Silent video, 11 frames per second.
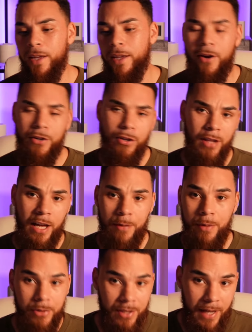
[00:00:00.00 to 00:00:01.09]
Now, I know a lot of
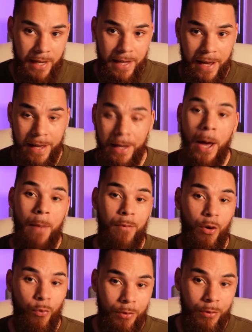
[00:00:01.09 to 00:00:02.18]
people say that, but
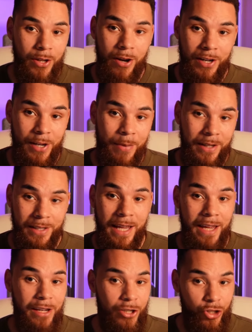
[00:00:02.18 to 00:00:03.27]
what we're talking about today
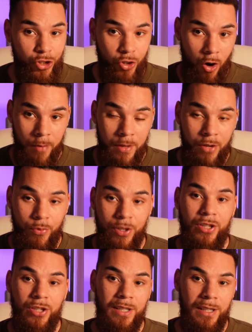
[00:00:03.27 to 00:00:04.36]
is Sharbi, which
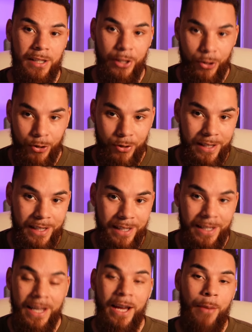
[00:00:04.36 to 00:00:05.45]
is literally
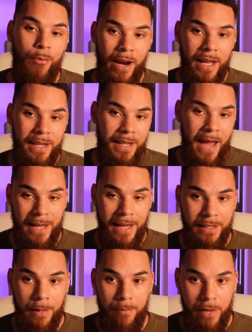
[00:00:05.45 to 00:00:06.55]
branded as
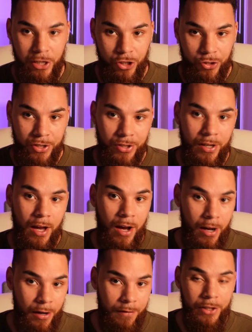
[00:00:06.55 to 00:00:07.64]
the mistress
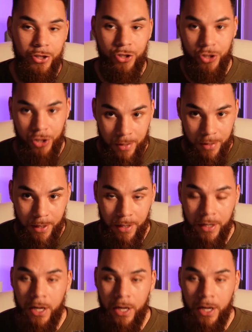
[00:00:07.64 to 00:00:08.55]
of Shiba.